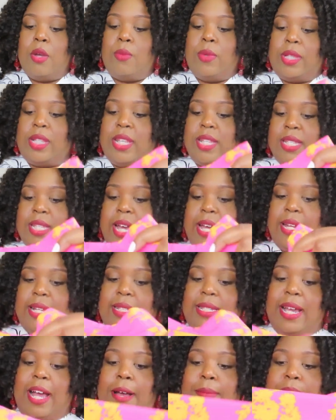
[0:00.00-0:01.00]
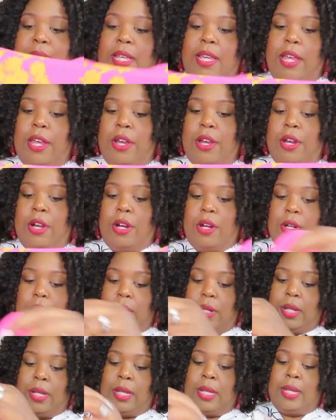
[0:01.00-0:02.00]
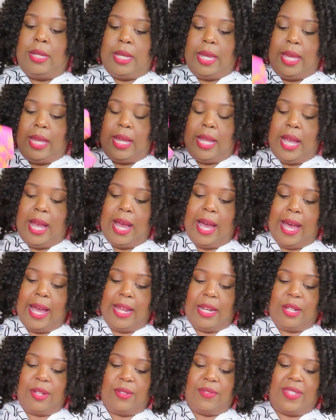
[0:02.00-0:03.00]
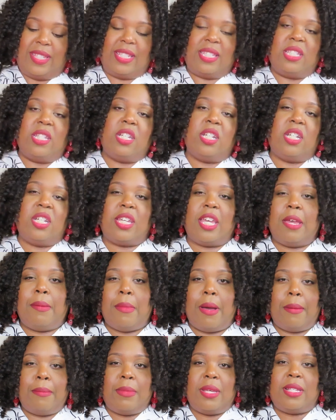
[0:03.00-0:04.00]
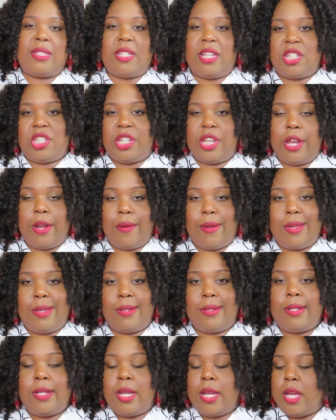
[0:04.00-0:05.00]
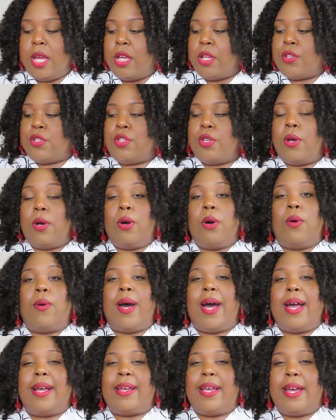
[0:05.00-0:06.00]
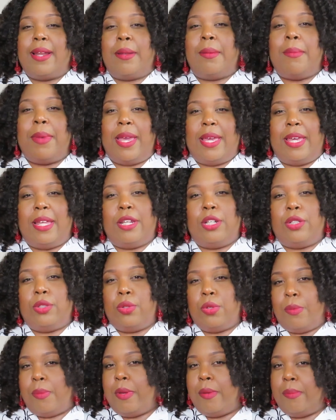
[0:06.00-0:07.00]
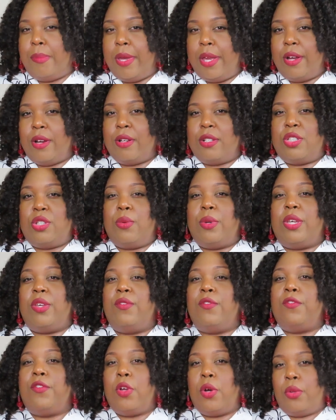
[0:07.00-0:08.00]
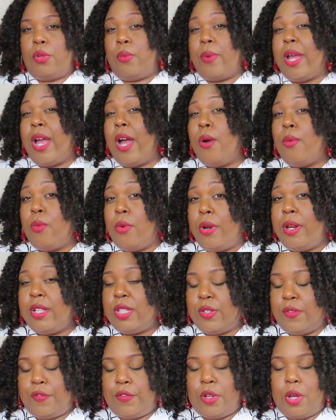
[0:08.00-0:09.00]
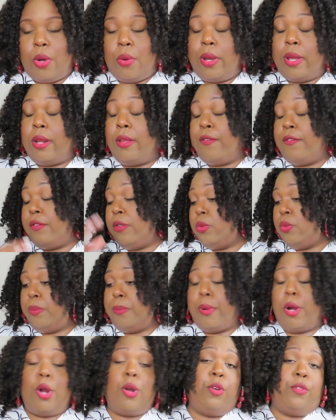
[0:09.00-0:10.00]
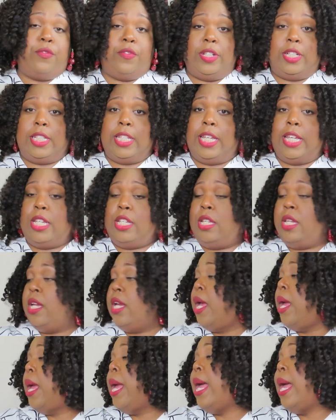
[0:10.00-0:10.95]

with these kind of tops here, it kind of snug in my midsection area. So I kind of make it a little bit bigger so it can flow the way I want it to flow. And it flowed perfectly.